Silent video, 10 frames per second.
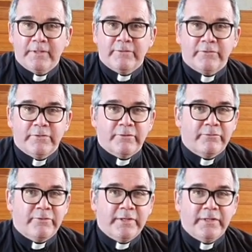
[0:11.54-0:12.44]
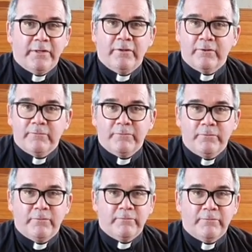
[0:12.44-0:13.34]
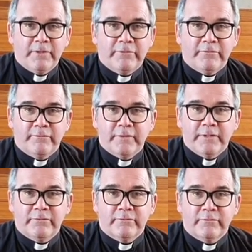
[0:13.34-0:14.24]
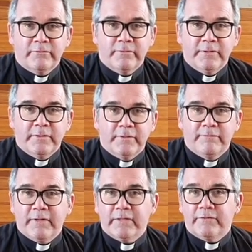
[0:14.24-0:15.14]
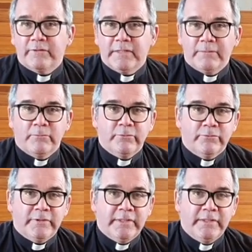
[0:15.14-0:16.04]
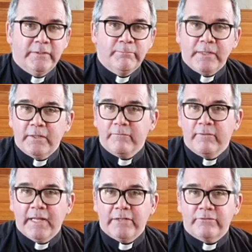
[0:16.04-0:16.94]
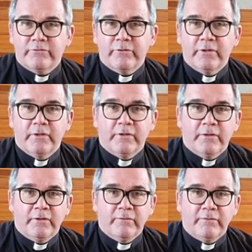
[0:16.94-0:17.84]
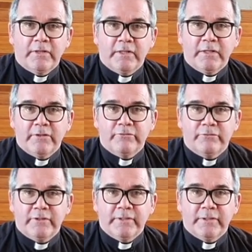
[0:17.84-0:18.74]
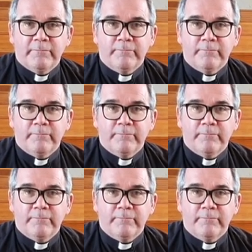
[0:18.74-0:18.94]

since I've seen a lot of you face to face. In fact, it was in the middle of Lent of last year.